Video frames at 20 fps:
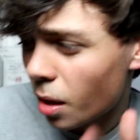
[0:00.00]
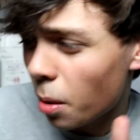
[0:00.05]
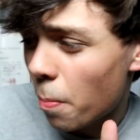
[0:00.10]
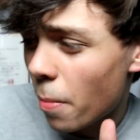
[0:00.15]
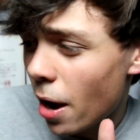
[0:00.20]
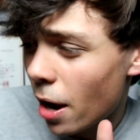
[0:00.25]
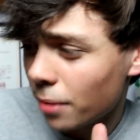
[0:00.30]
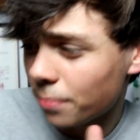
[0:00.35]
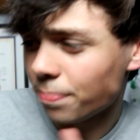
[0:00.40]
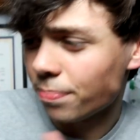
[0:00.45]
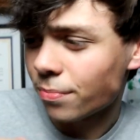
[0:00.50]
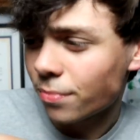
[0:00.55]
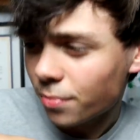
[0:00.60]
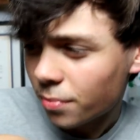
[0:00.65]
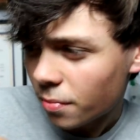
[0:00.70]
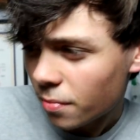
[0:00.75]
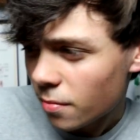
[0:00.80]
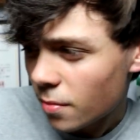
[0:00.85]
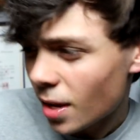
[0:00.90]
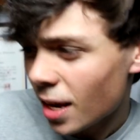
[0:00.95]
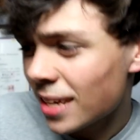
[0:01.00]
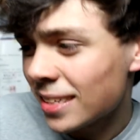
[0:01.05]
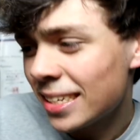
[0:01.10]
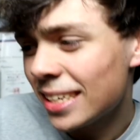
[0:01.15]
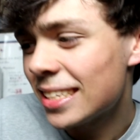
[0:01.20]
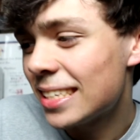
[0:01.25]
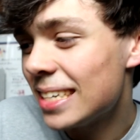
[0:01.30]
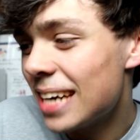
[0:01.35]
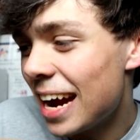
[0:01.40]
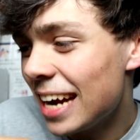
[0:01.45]
But
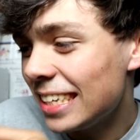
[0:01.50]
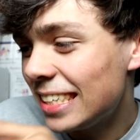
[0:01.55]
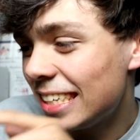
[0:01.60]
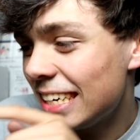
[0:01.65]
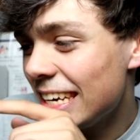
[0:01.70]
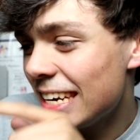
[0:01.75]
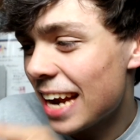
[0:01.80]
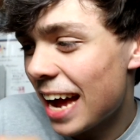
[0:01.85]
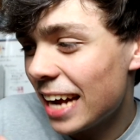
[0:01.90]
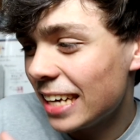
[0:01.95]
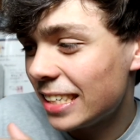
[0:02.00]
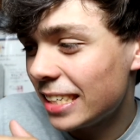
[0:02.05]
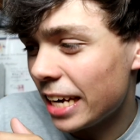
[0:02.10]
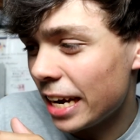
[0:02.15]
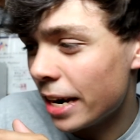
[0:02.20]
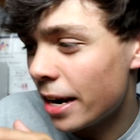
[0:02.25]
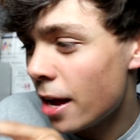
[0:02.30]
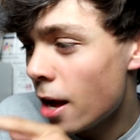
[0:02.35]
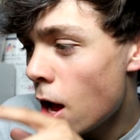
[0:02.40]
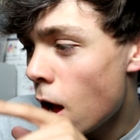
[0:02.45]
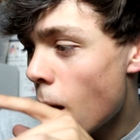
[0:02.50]
since 1919,